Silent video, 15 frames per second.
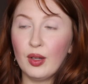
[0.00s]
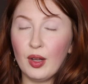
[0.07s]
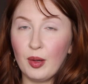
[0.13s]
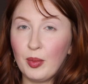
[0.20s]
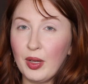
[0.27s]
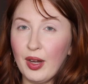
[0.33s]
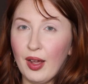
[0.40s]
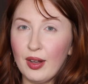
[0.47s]

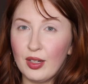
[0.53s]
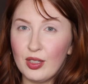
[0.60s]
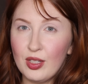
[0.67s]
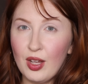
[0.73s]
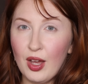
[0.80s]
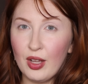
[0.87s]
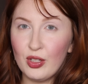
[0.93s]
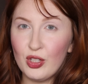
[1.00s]
I'm going to add a
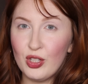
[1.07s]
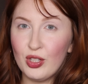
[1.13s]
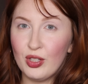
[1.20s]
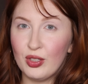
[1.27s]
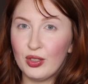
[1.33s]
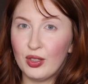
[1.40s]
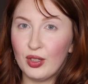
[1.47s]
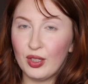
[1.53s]

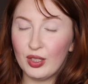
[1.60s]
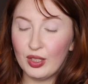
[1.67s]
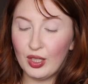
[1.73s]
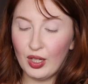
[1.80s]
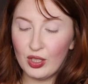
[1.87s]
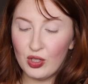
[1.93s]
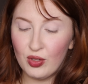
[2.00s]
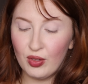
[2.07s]
touch
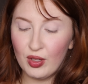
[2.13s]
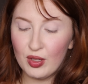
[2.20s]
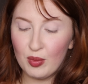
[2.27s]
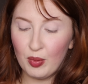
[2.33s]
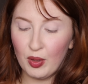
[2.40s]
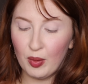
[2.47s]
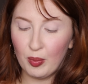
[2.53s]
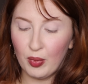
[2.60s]
of this
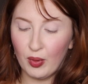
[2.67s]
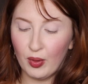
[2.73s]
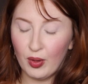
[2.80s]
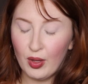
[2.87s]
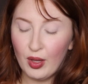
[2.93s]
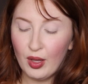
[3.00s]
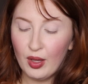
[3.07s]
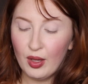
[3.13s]

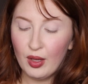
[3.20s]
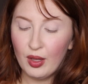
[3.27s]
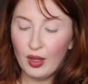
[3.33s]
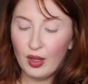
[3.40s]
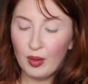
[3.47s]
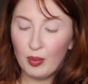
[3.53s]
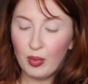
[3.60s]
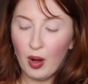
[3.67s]
purple.
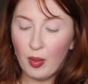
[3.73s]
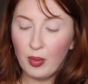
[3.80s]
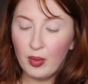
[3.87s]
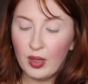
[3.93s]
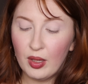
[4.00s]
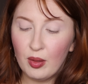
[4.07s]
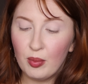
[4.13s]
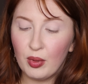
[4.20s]

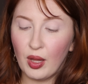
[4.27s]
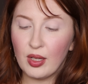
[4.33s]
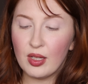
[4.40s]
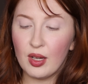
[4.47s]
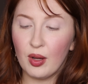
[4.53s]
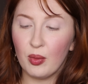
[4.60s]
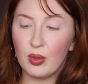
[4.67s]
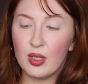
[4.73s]
Probably going to blend
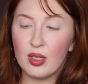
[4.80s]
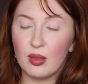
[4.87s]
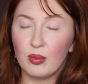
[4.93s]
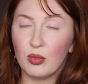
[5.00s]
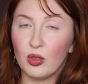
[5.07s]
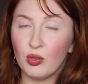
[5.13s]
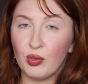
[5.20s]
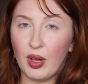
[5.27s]
it out with
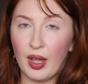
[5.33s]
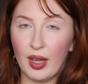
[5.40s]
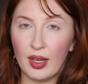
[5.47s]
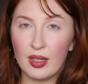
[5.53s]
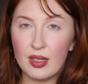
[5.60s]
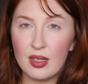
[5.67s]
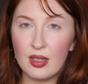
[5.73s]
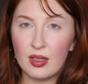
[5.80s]
some
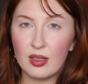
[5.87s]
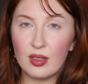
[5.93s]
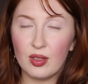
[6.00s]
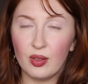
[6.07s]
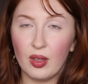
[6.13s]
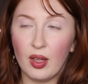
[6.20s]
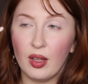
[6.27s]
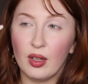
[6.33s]
grays
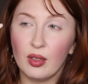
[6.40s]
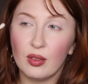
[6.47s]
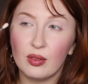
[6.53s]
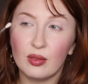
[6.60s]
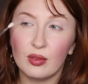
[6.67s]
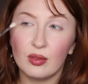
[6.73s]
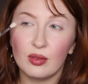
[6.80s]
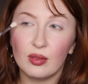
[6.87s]
so that
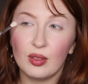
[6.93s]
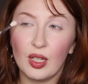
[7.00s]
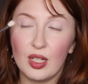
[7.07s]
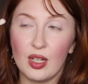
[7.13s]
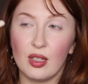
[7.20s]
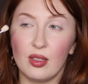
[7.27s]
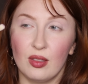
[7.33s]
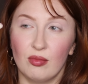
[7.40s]

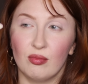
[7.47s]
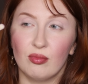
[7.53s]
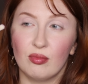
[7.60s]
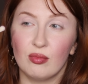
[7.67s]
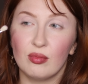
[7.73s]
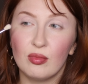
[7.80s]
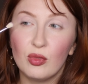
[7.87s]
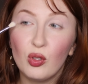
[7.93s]
it doesn't
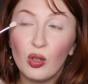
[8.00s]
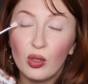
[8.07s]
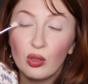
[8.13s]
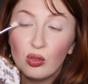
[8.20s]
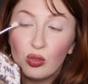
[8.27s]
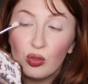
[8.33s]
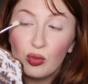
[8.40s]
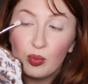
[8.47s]

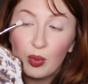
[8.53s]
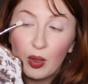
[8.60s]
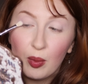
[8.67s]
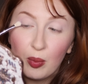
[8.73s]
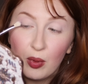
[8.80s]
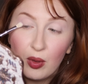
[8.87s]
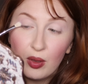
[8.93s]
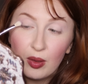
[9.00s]
look too
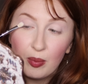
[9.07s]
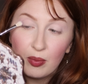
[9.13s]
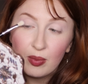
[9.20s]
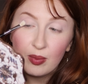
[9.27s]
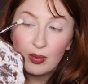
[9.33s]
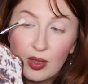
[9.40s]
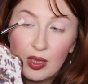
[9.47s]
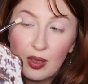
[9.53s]
purple. It
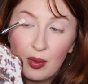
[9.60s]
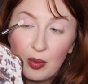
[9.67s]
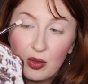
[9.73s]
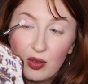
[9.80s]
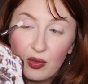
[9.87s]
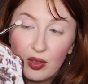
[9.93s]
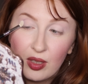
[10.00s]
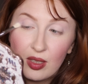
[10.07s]

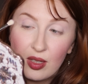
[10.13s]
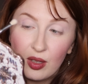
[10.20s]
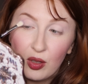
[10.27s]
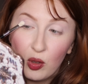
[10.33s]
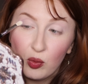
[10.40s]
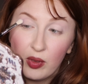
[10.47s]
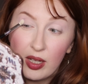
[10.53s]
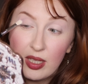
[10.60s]
almost feels a
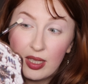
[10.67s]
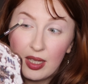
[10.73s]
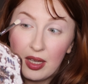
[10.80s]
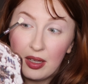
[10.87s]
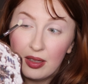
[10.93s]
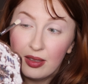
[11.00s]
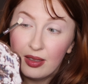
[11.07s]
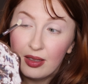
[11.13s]
little
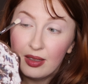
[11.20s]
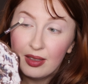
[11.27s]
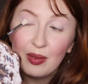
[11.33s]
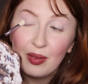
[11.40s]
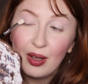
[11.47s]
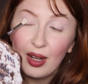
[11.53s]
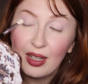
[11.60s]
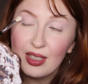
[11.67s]
risky,
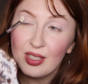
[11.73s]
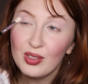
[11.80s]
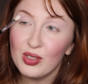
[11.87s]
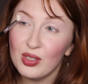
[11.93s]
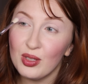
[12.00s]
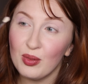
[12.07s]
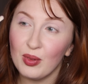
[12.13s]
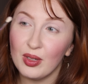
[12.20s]
but I do
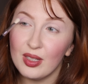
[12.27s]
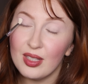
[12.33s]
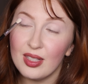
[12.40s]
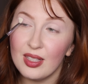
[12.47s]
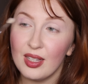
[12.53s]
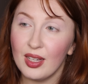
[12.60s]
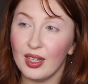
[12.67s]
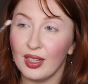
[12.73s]
just want to
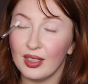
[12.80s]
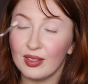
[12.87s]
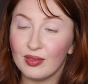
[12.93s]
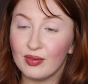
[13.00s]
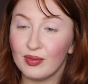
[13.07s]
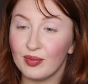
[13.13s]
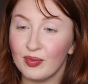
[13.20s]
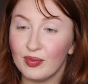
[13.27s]
see
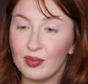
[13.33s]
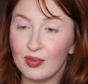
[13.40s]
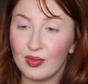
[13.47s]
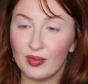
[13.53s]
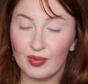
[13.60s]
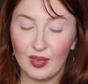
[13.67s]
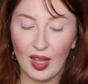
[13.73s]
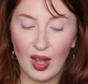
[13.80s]

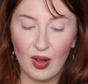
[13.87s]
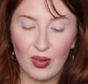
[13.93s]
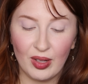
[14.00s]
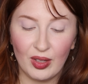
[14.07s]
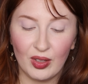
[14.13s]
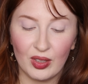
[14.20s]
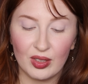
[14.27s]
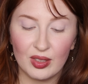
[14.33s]
how
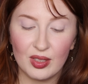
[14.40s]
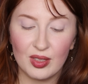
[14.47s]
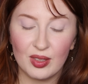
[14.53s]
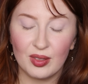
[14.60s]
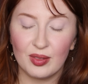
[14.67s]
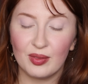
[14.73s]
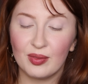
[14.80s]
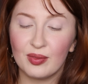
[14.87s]
it looks.